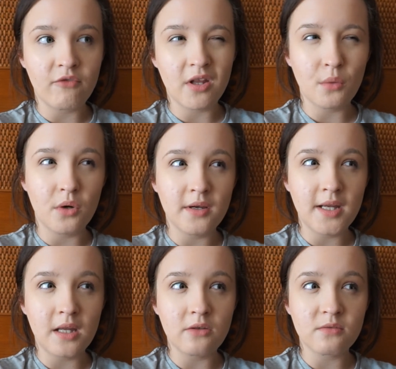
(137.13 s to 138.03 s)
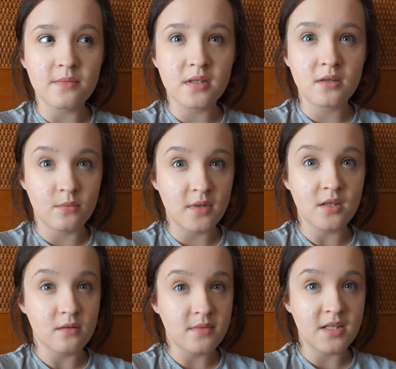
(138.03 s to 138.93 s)
I really want to eat
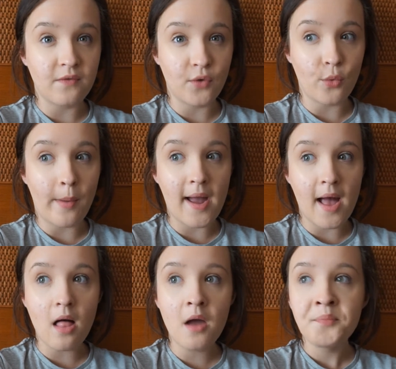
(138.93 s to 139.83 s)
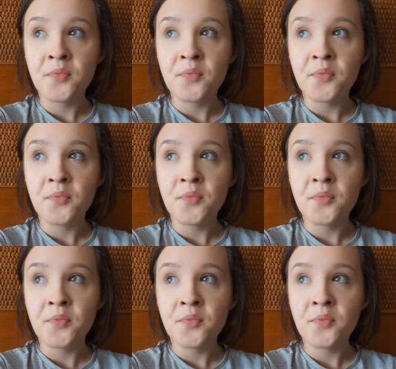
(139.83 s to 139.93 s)
some seafood or paella.